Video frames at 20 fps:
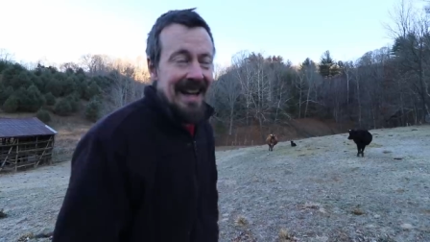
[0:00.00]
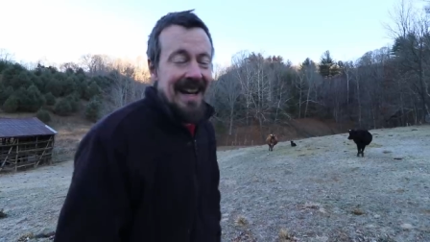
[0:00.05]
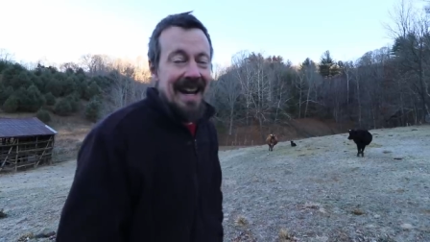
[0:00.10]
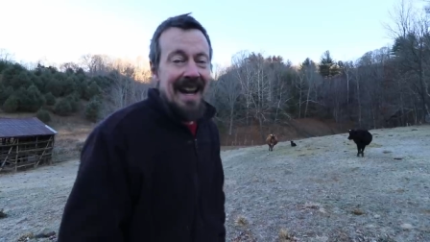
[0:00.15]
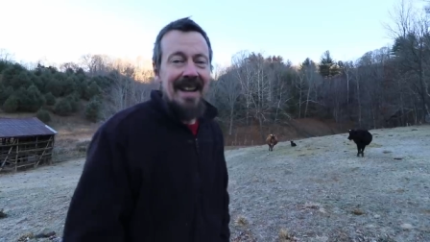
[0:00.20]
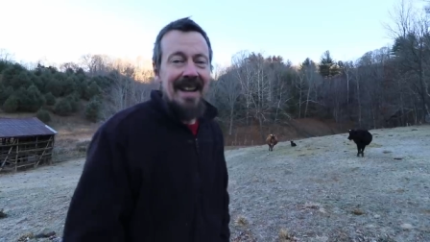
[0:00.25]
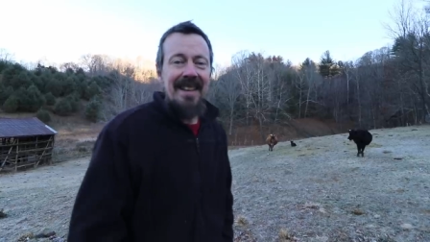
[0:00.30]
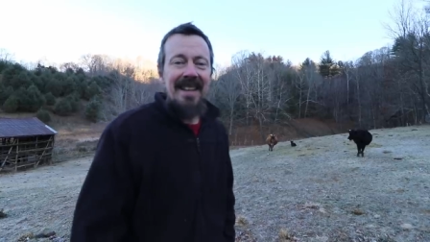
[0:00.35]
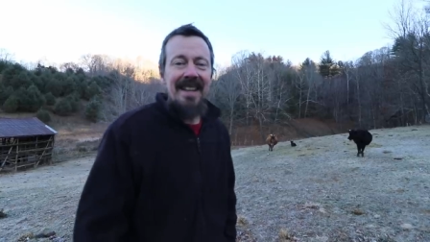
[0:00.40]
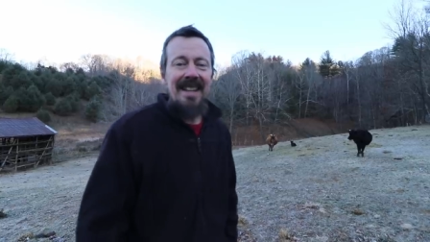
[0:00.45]

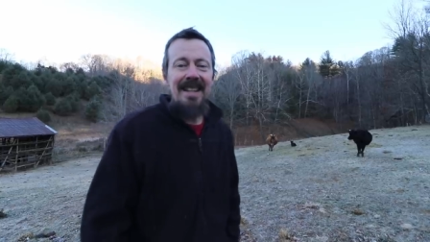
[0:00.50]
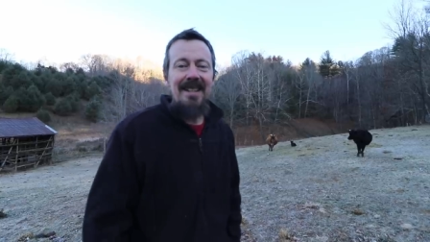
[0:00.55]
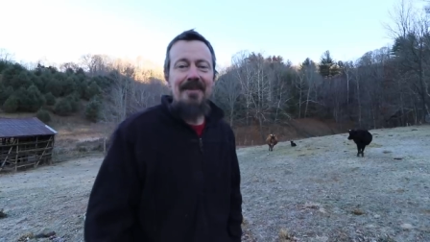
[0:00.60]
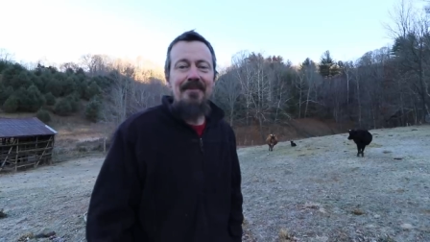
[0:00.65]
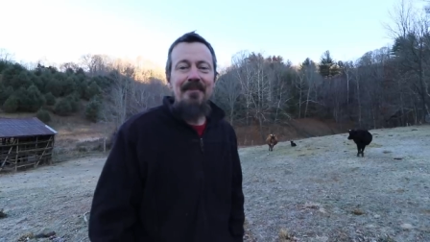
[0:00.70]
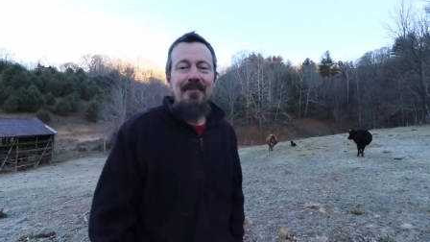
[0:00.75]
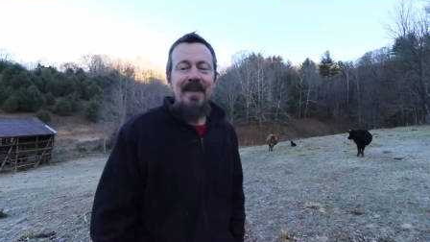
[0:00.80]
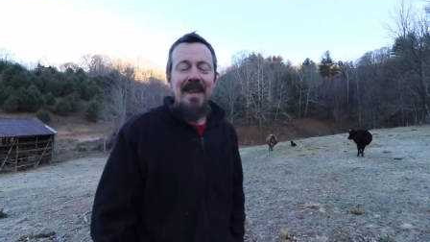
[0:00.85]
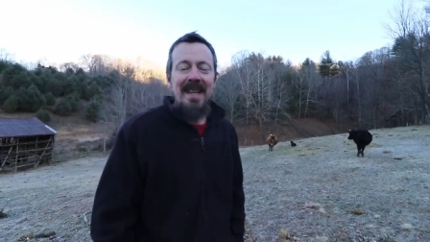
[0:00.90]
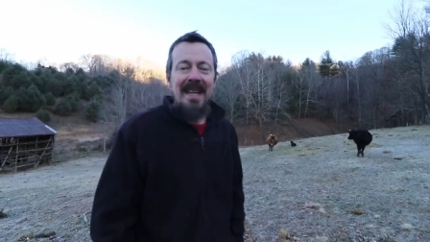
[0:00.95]
and then
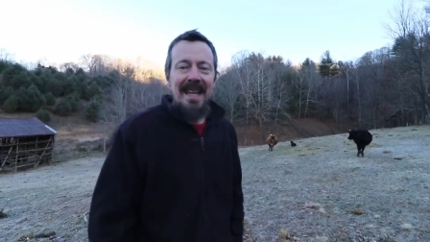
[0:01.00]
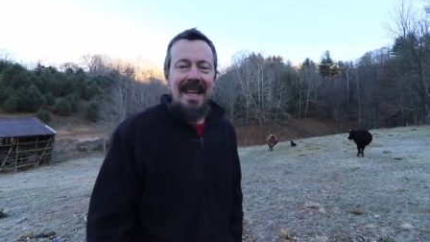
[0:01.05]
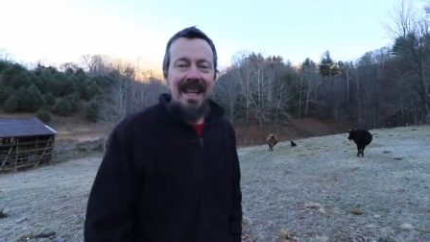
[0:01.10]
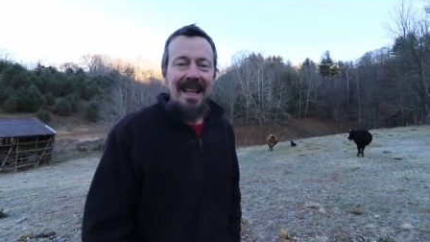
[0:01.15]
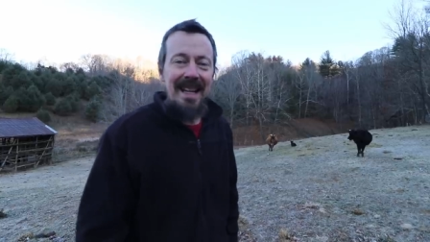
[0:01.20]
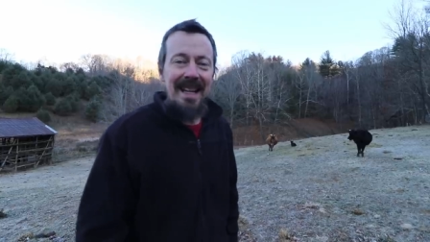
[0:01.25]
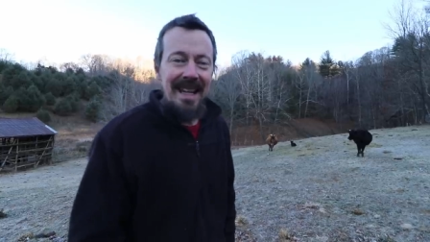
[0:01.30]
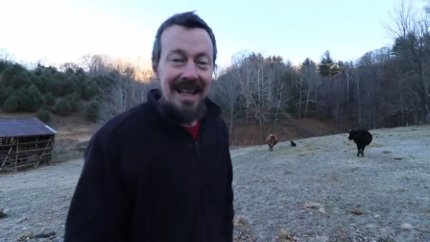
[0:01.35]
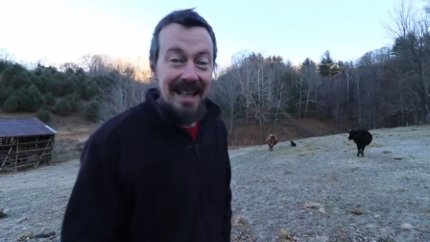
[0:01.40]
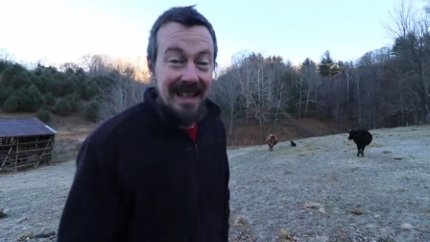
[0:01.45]

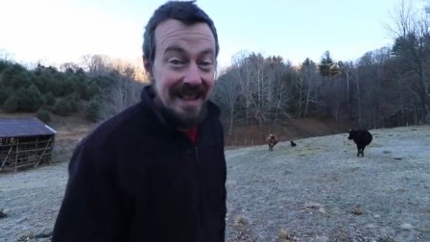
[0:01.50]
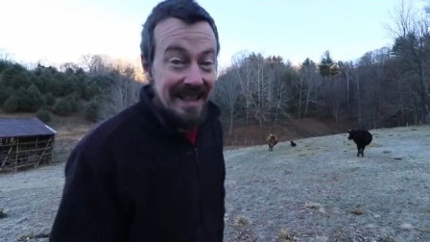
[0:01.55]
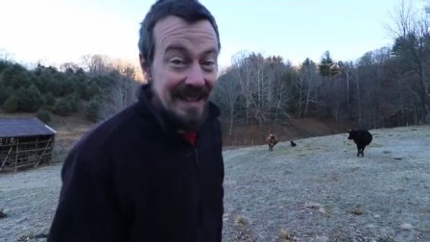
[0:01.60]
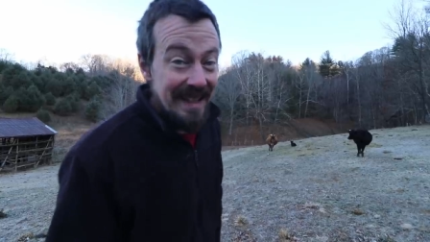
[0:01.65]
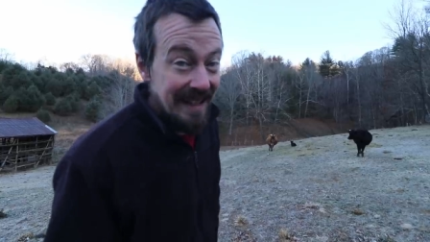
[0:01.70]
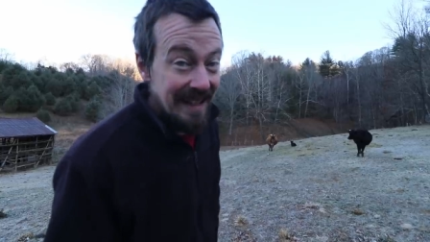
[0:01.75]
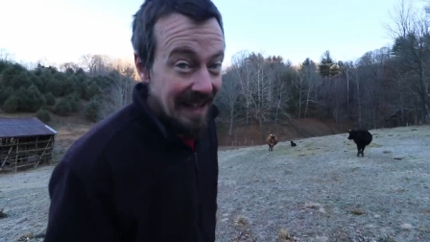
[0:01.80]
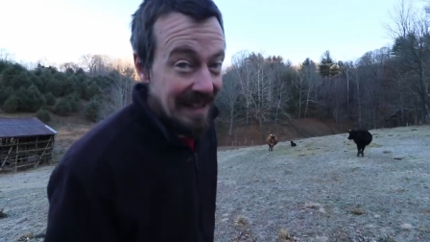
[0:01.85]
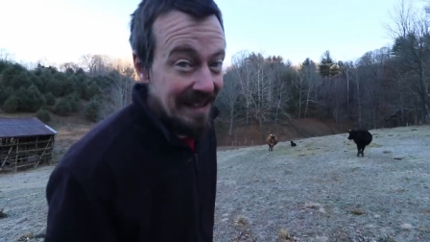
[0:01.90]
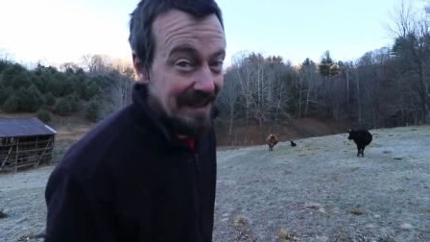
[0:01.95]
it ends
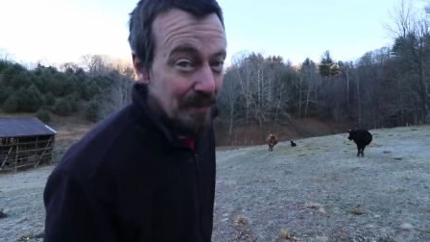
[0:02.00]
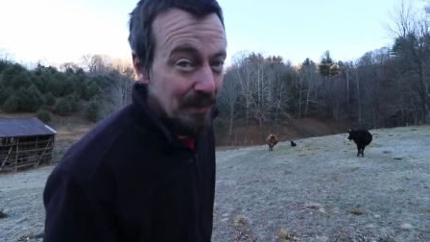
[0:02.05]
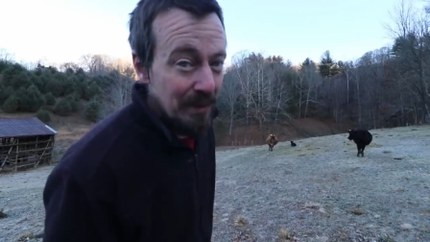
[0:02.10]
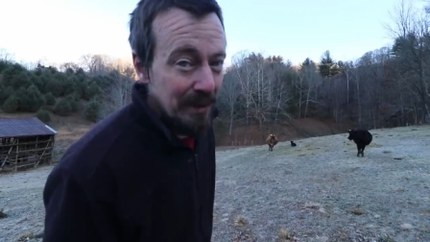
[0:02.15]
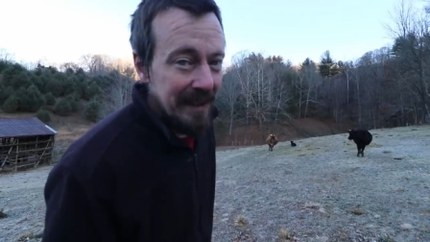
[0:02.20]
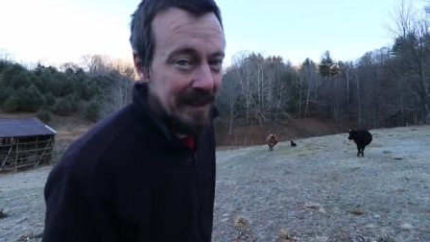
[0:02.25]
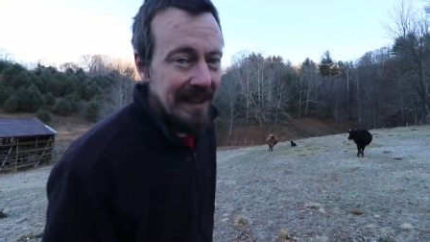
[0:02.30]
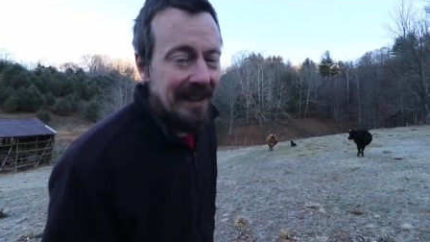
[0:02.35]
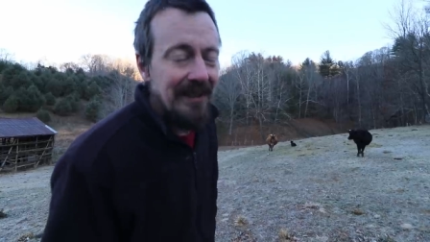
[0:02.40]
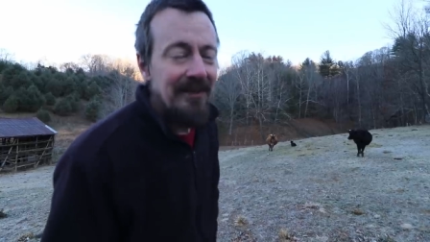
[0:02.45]
the next
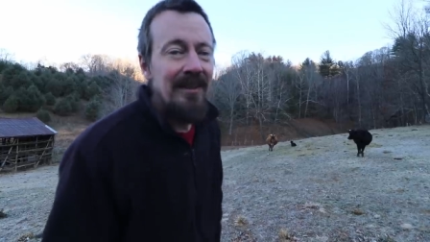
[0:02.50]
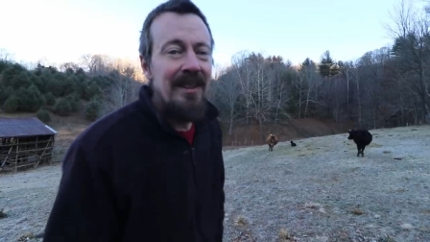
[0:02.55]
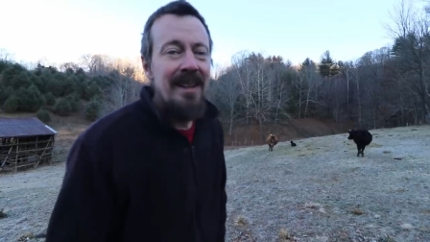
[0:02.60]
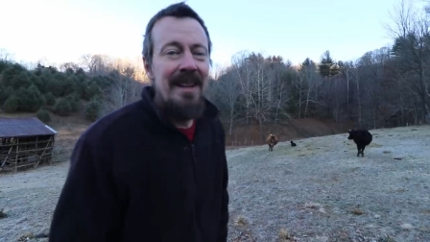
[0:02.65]
morning